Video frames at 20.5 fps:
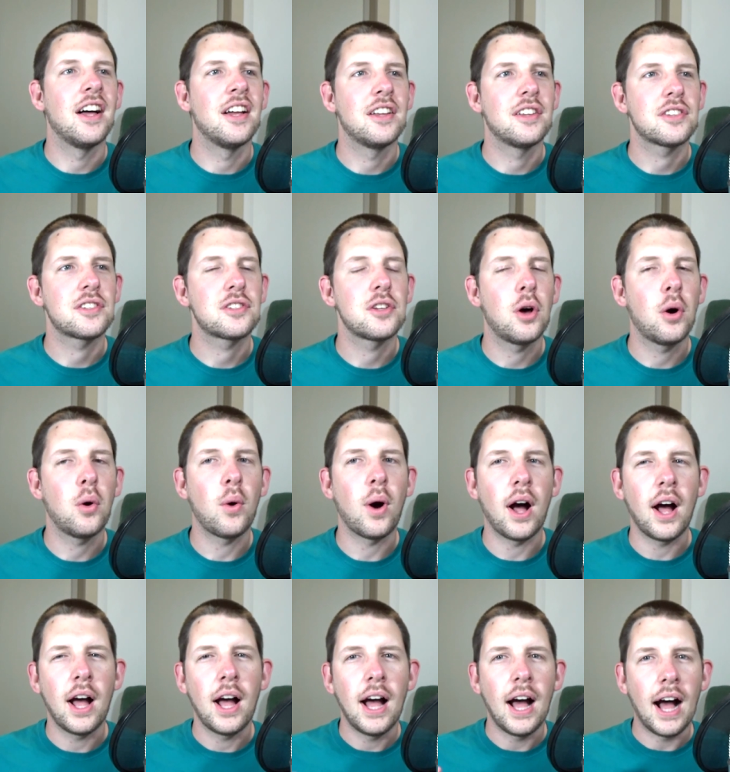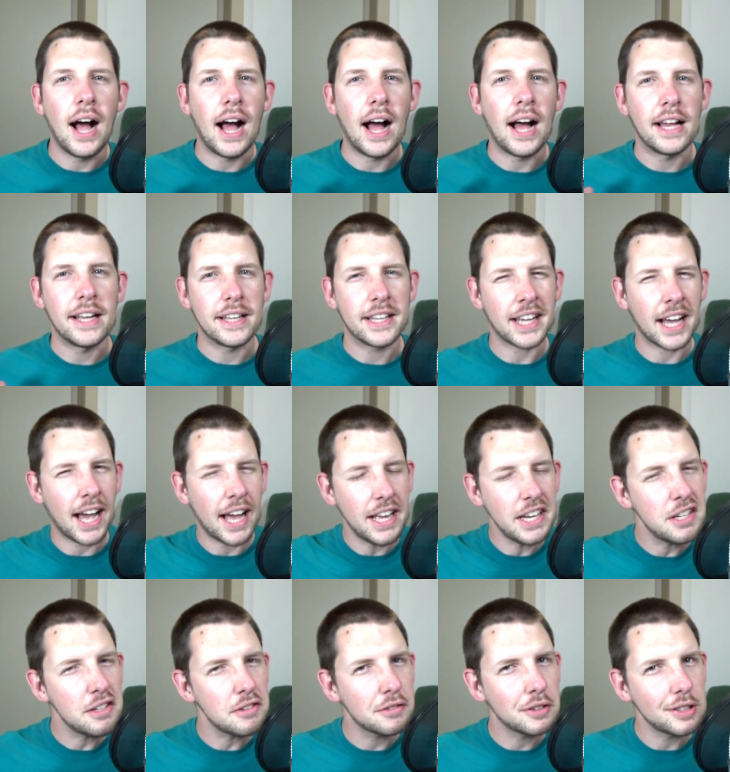So I
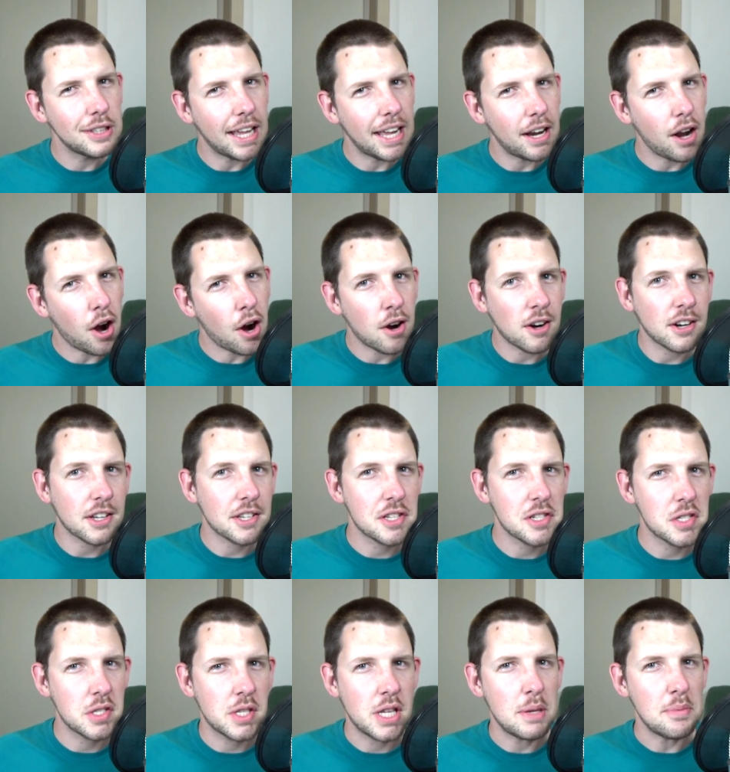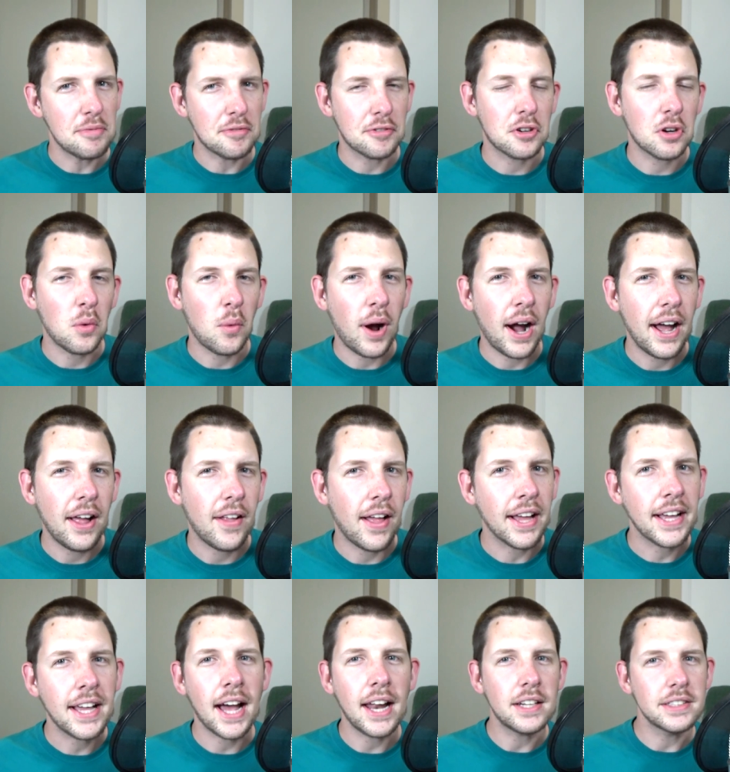kind of let Ark sleep for a while.
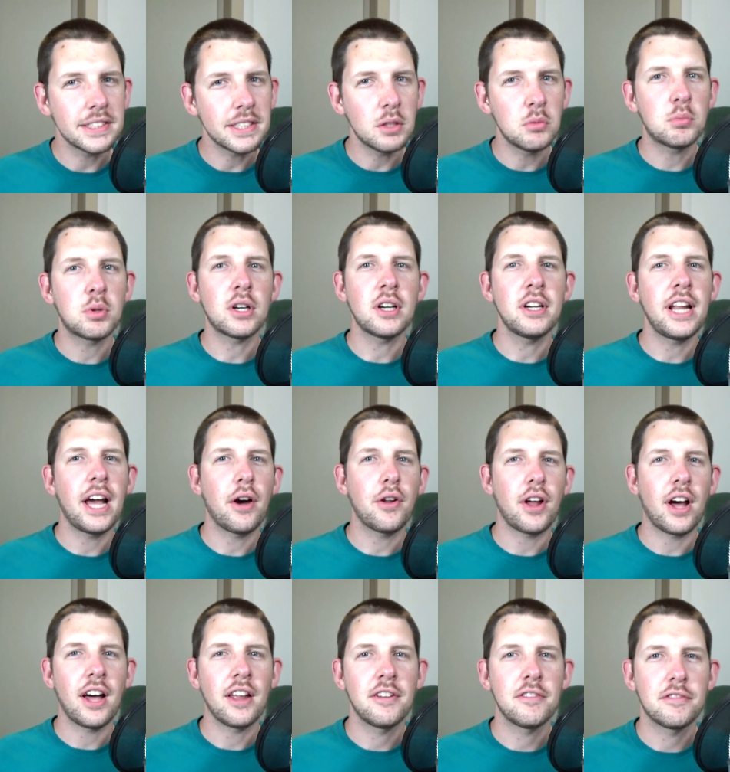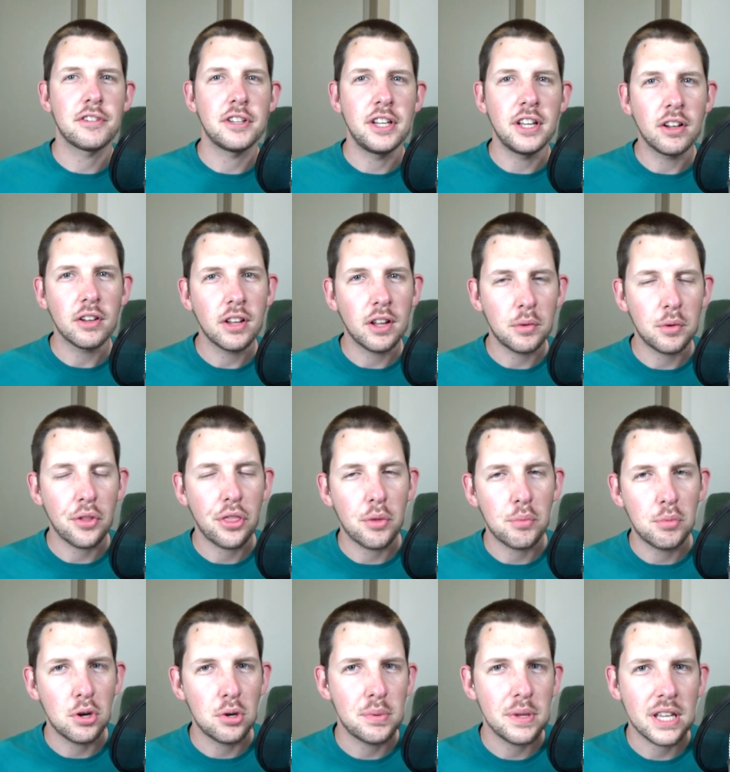I got a little burned out on vanilla with
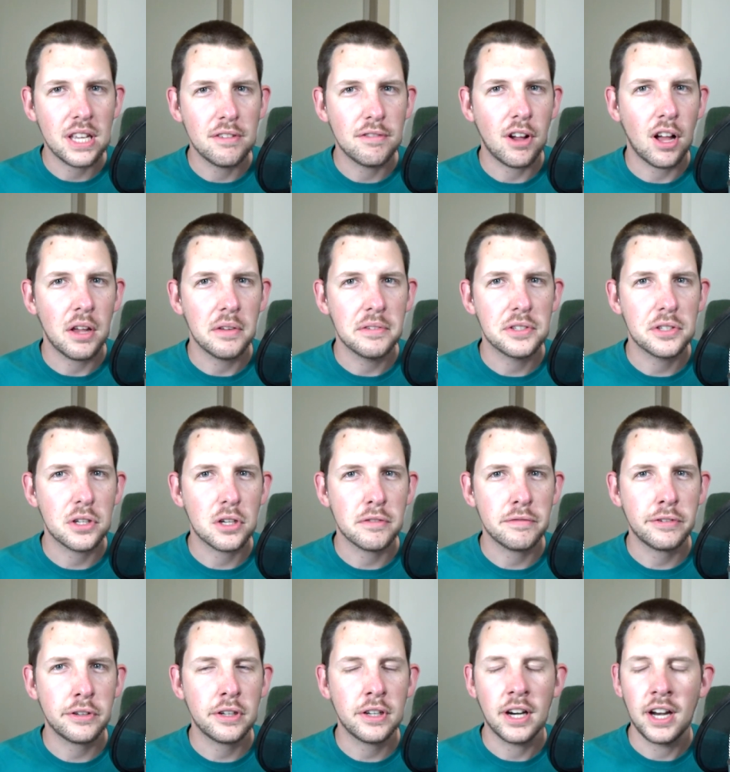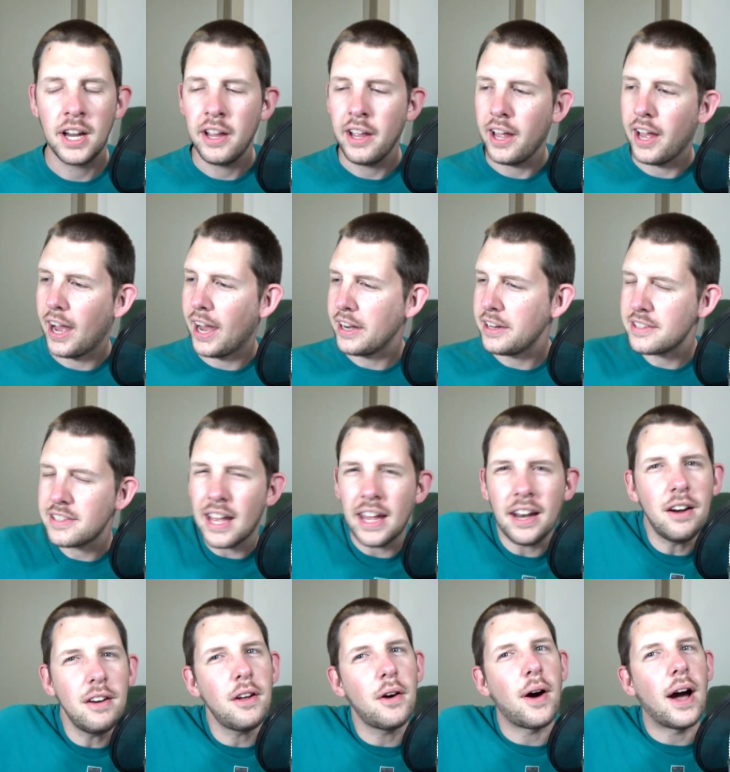the Pooping Evolve server. I
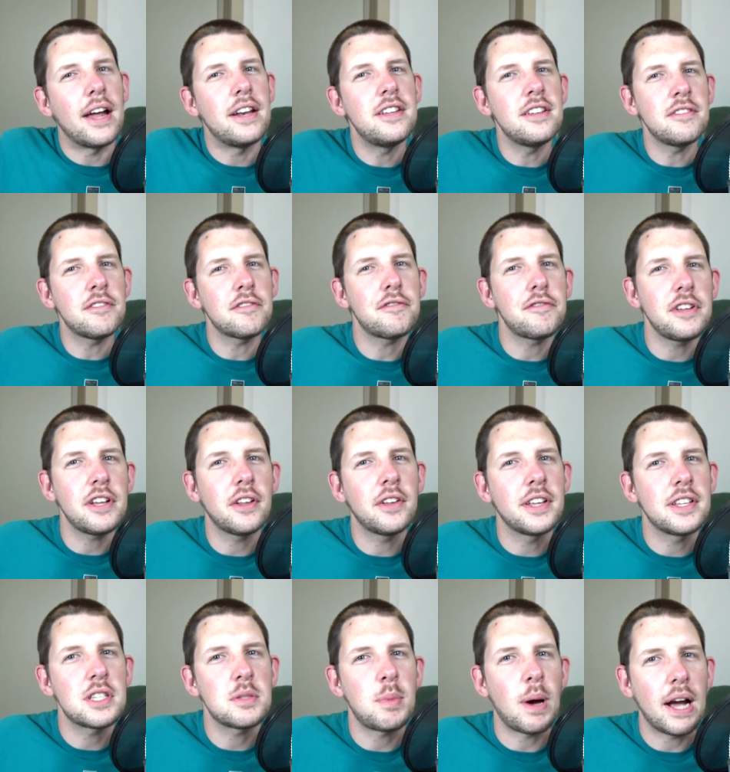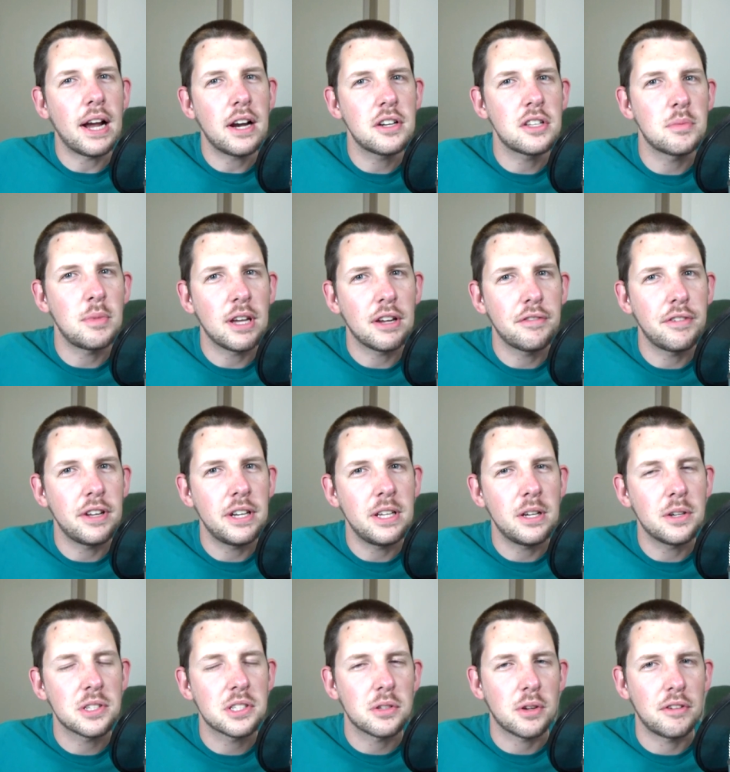don't know, I didn't feel inspired to make
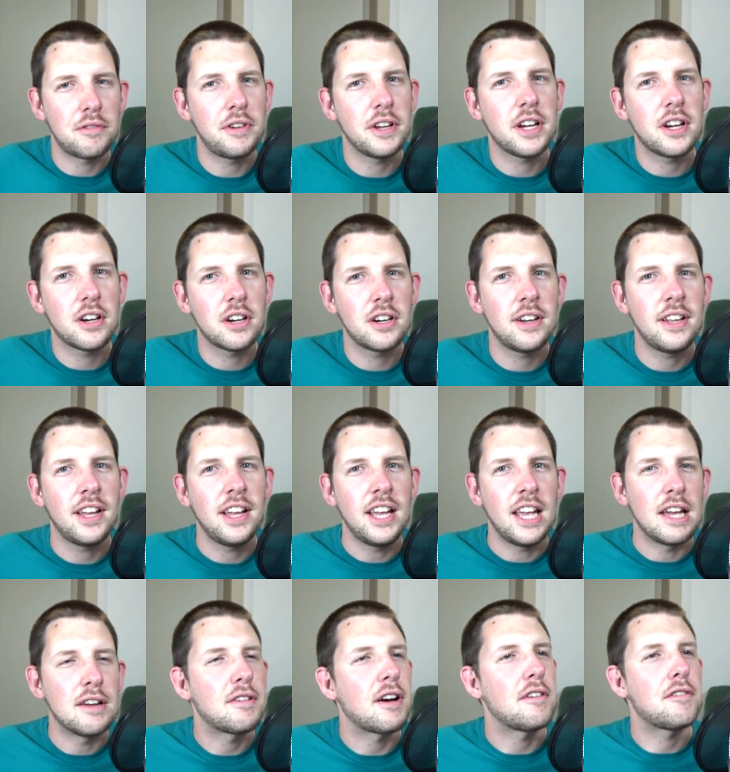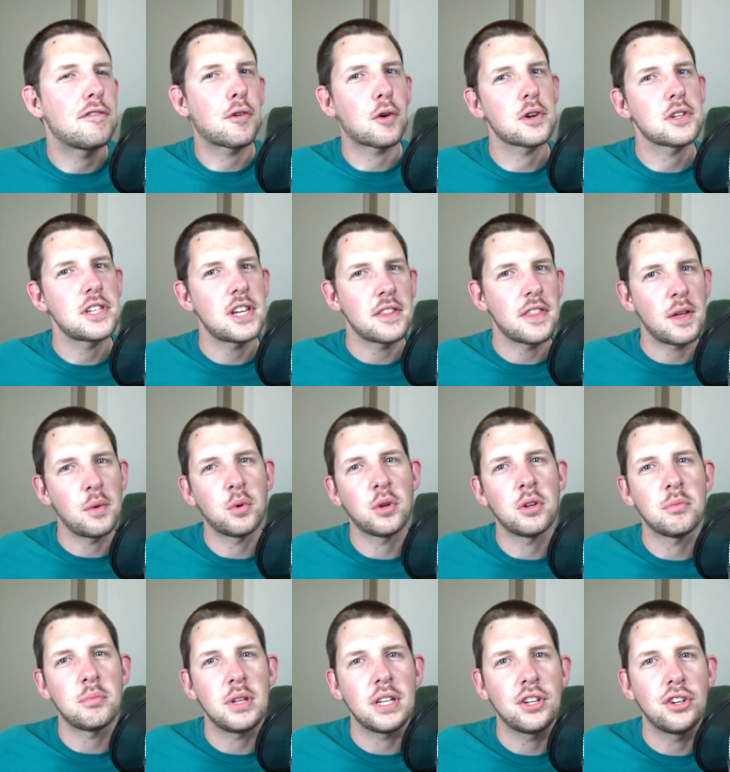videos, so I figured if I forced it, they
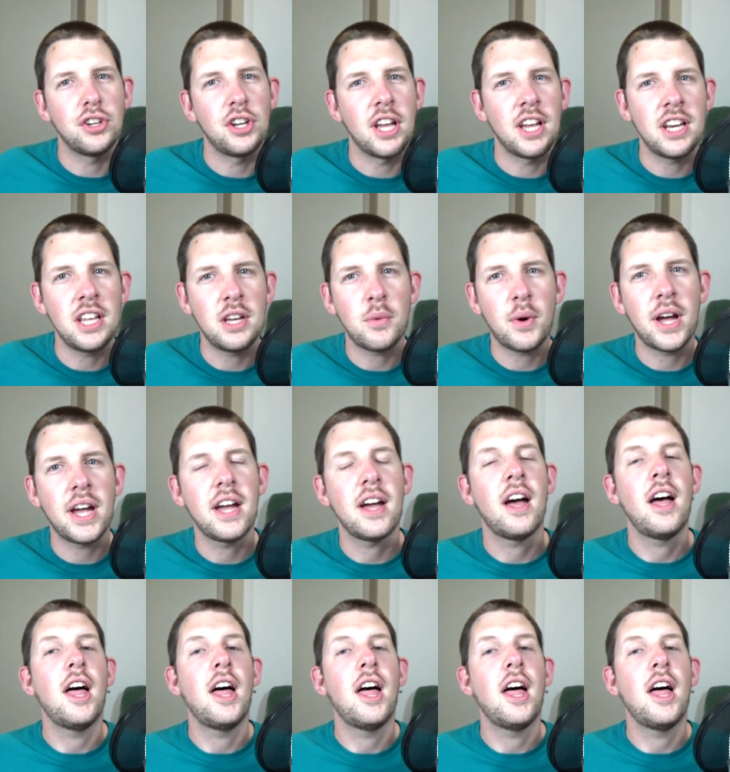wouldn't be good anyway.